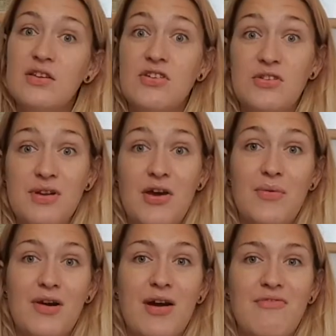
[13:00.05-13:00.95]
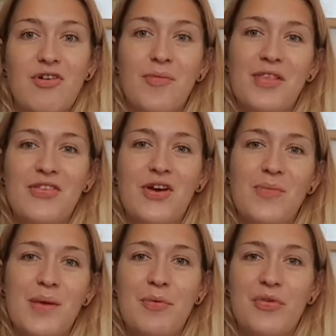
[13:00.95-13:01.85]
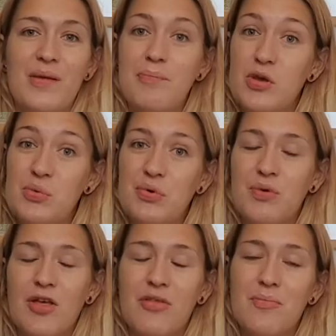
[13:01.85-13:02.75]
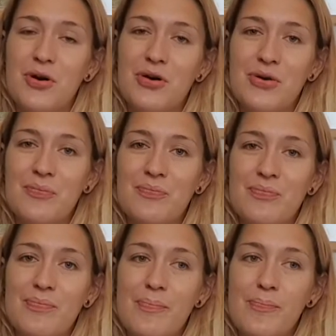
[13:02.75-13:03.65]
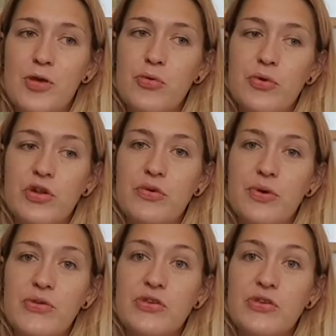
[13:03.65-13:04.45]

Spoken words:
you know where I'm from in Stoke, people say book rather than book? Book, Luke and